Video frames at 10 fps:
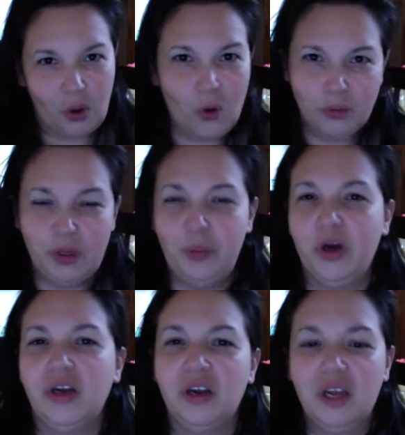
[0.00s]
old me,
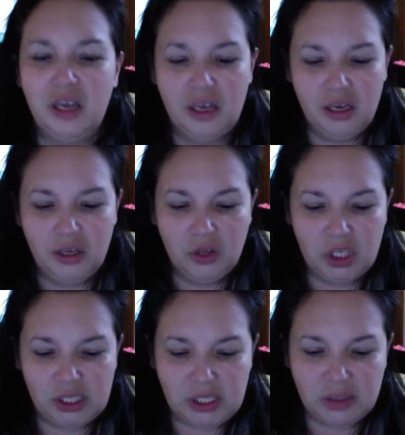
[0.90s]
but
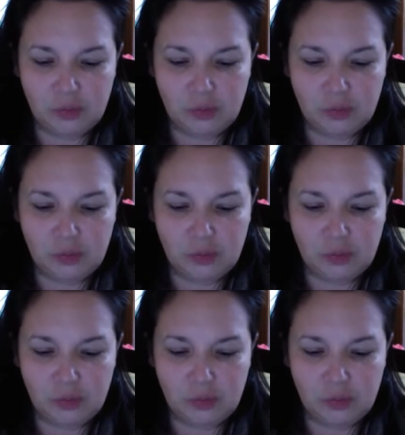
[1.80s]
this is